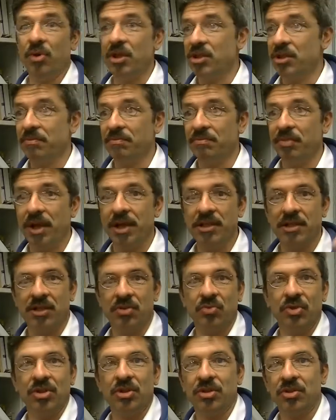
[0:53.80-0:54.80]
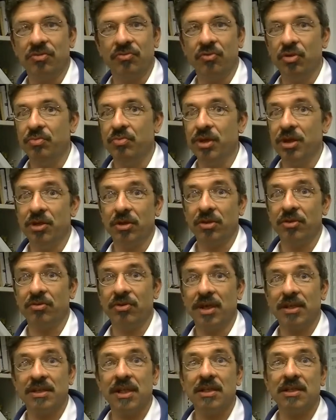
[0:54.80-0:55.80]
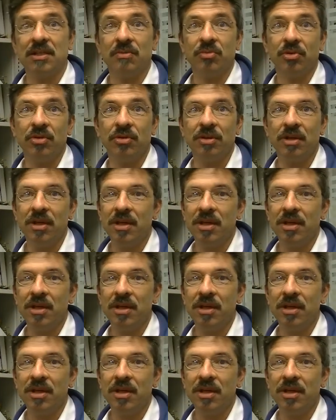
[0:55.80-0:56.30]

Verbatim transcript: Reaching places which would be not accessible.